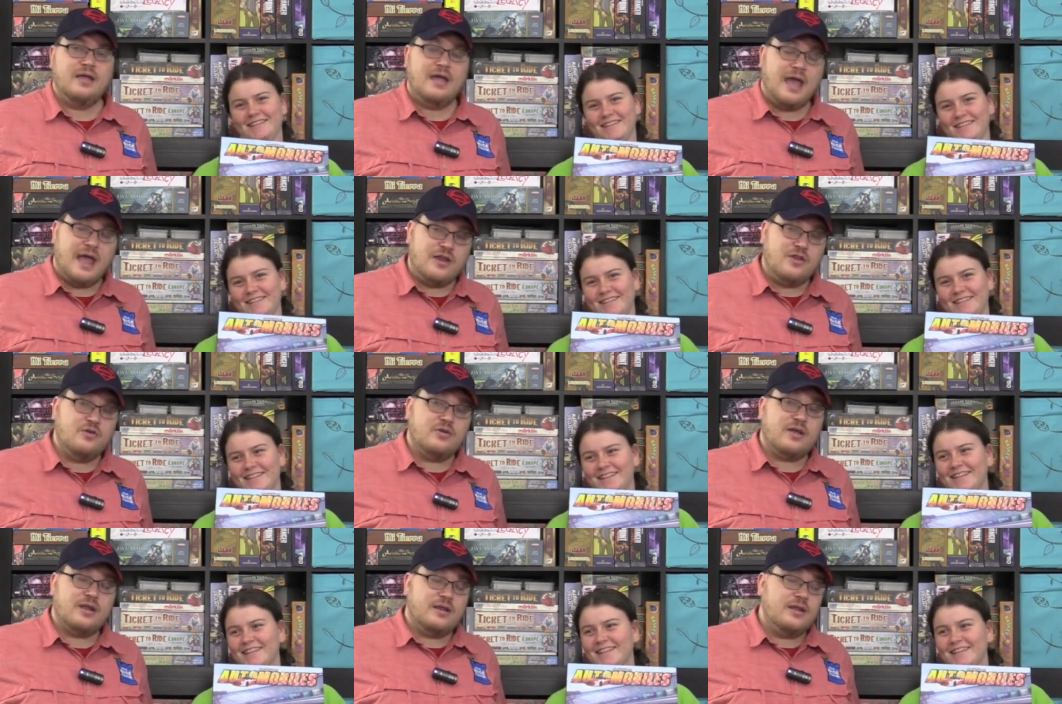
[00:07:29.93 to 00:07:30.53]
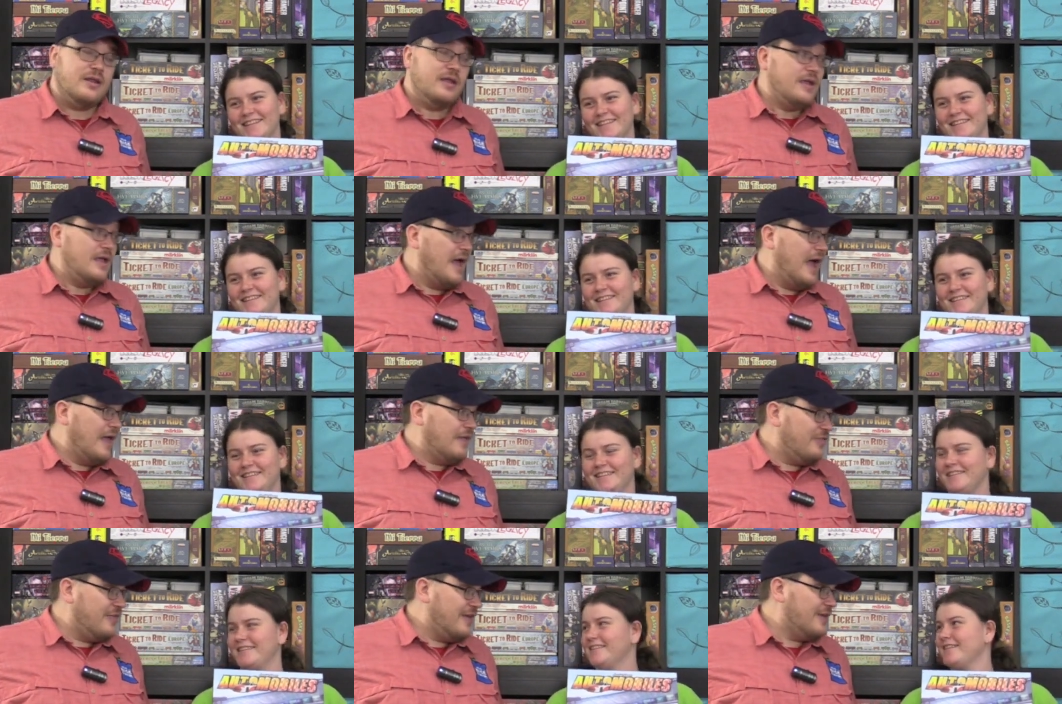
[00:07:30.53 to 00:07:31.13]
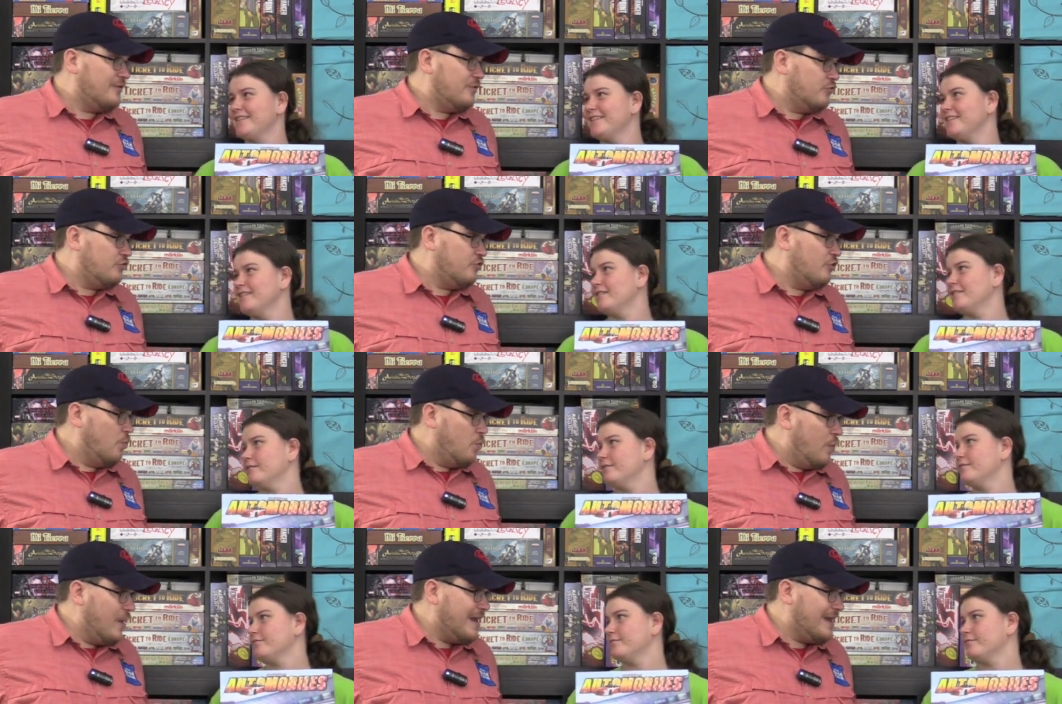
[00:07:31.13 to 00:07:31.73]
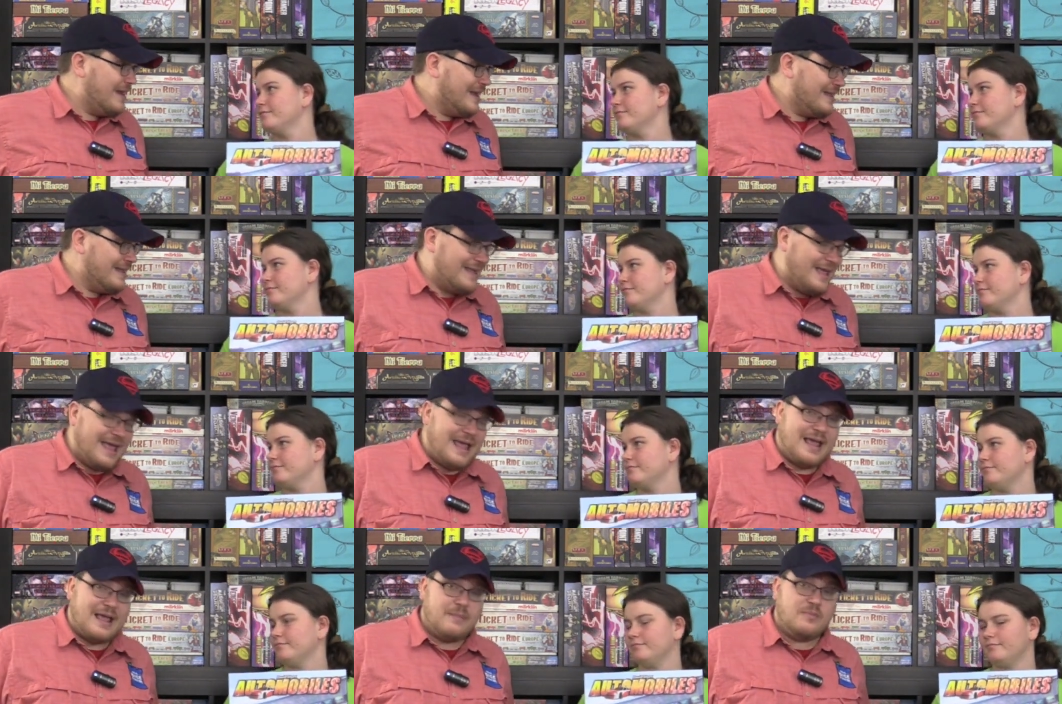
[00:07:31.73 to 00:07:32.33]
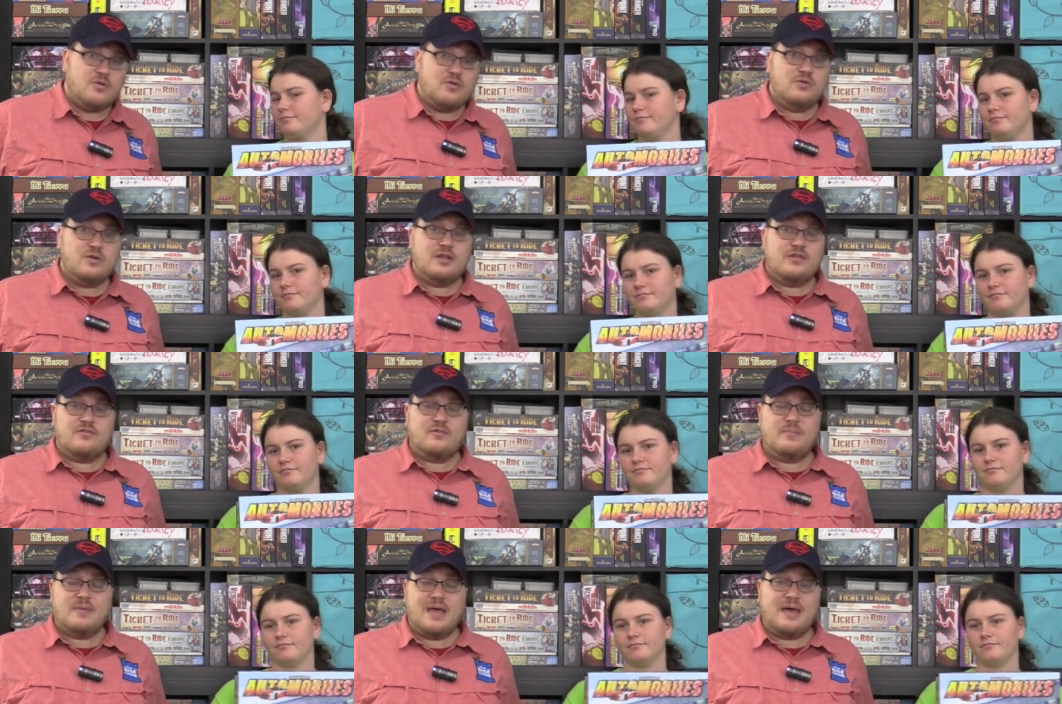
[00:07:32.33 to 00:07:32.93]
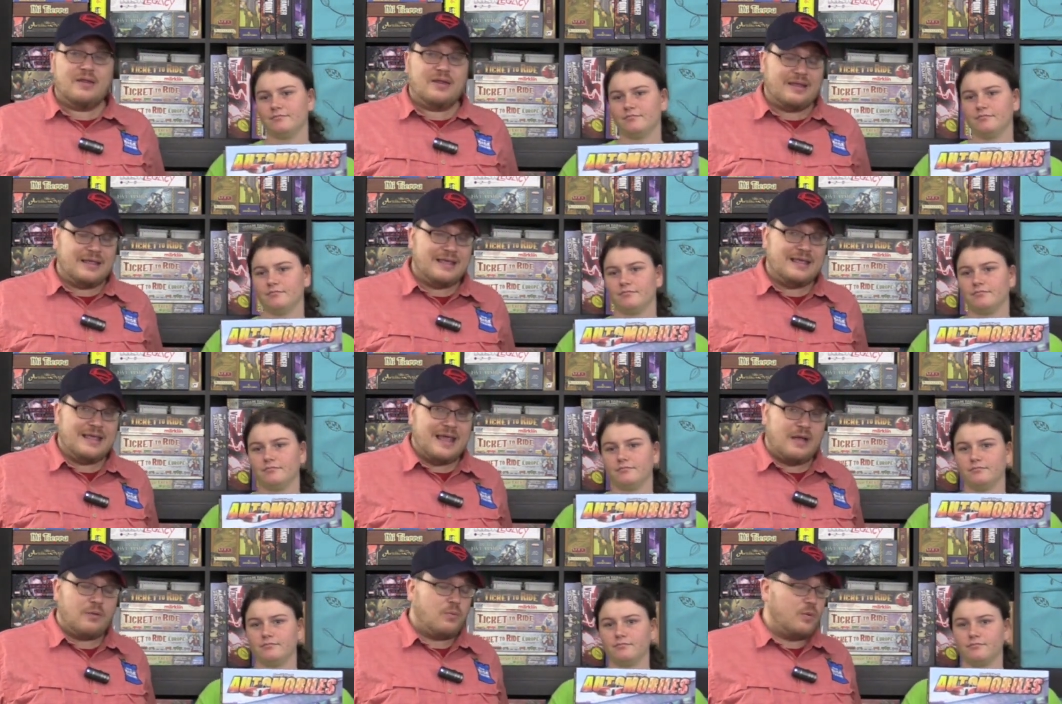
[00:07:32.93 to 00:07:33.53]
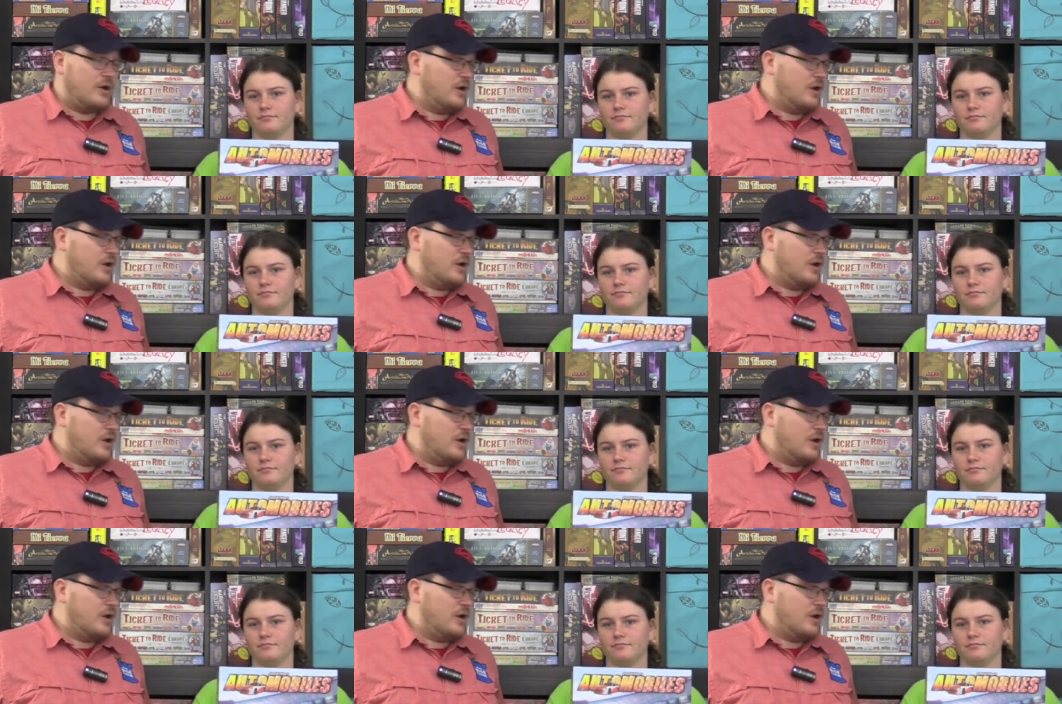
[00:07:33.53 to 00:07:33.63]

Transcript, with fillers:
Speaker 1: And you can, I think, to win the game, you need to be able to get